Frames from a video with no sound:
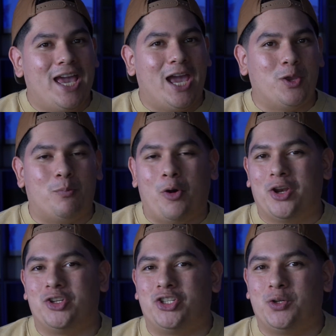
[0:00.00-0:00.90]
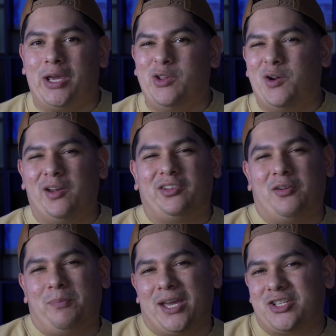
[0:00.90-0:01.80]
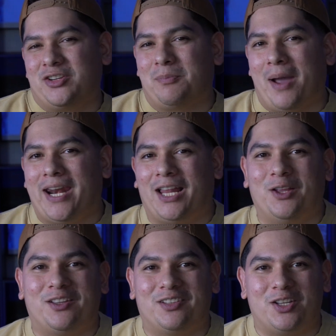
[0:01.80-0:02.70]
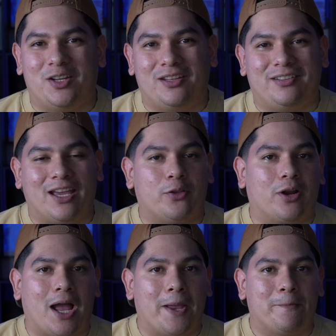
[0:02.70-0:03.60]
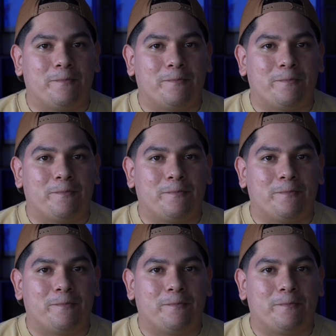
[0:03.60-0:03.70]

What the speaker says: and you point and shoot and you notice your pictures might not look as good as the other guy?